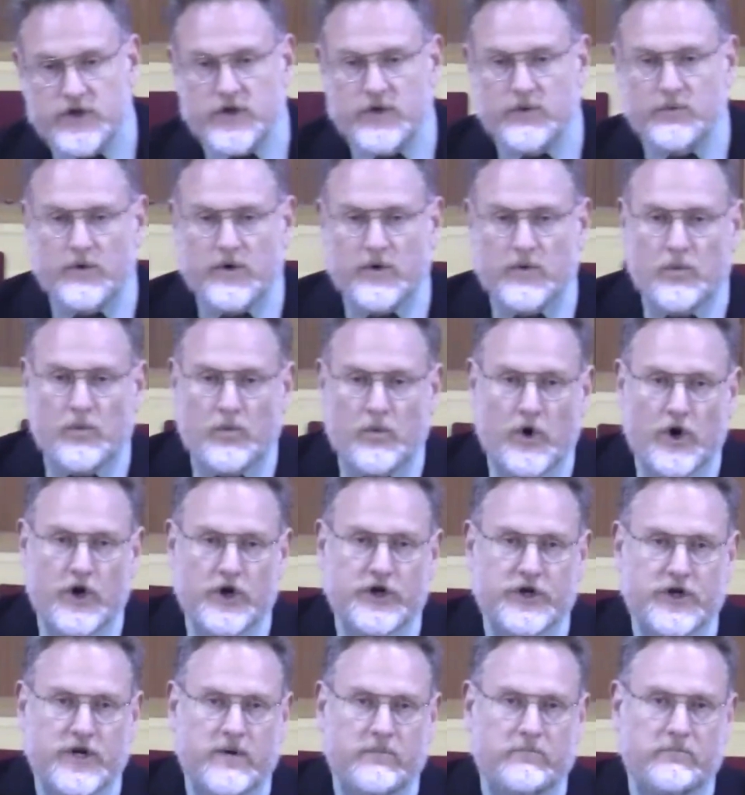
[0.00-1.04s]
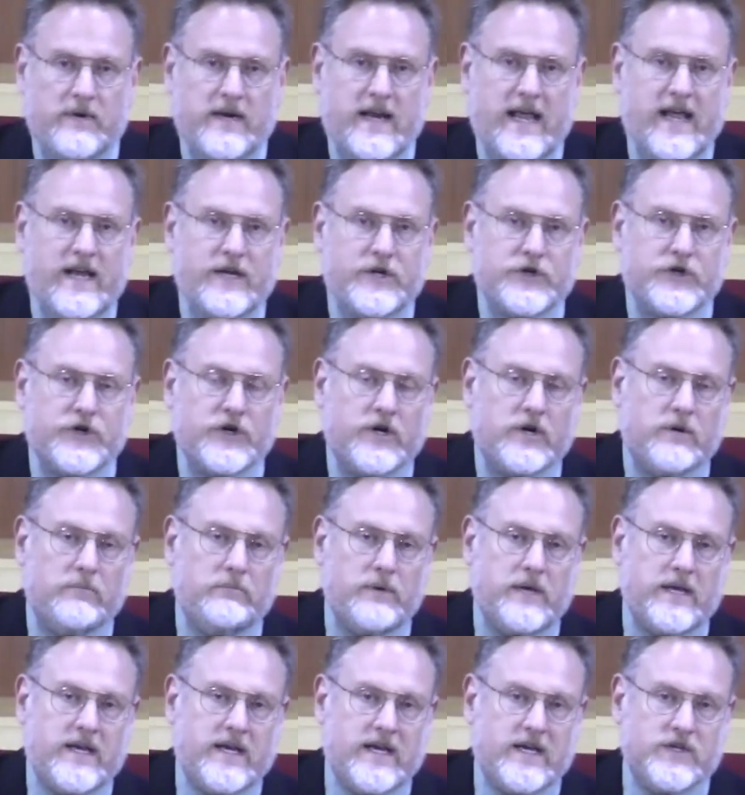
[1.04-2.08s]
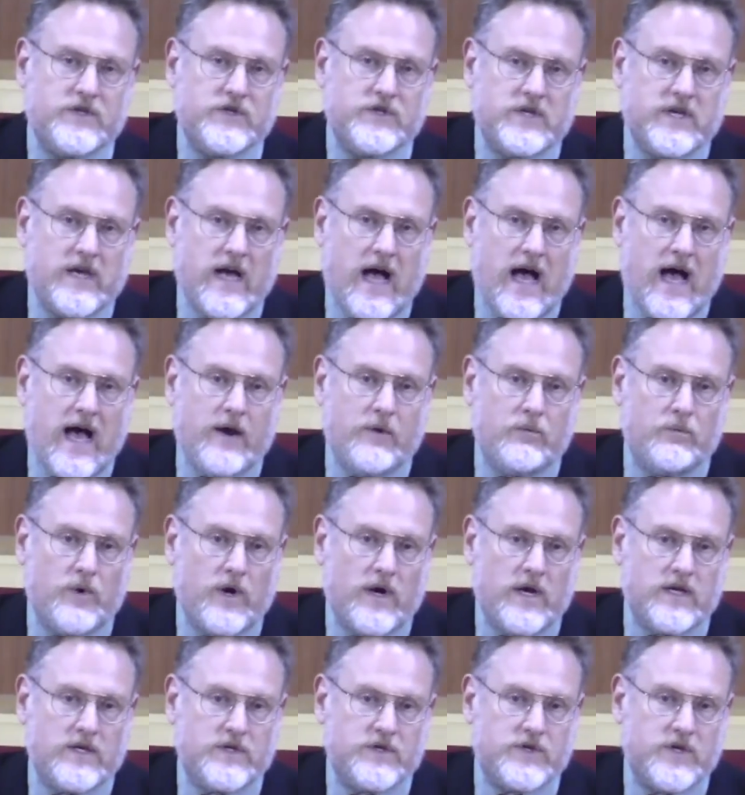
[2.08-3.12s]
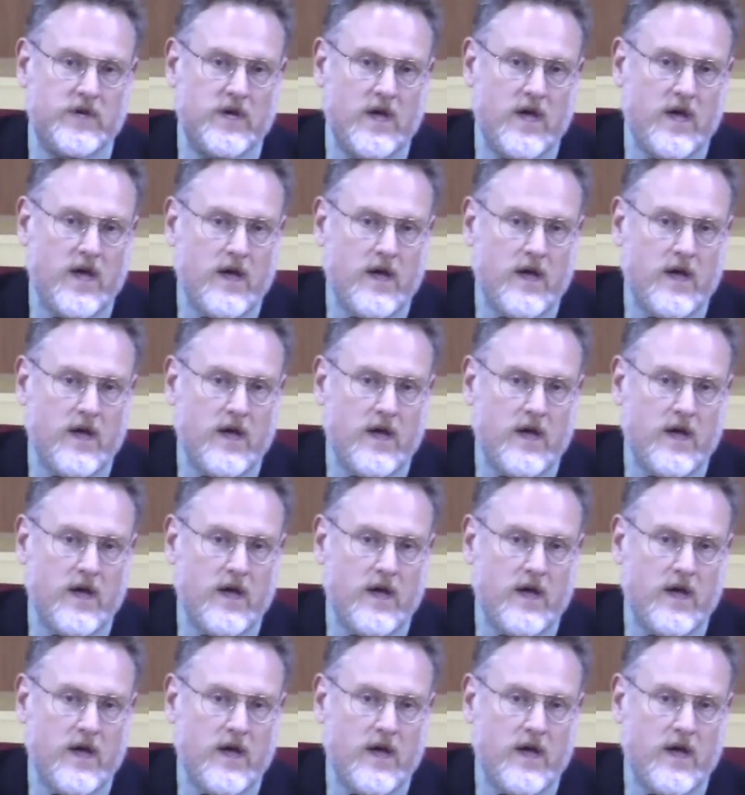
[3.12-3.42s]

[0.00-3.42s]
you would worship nature because God was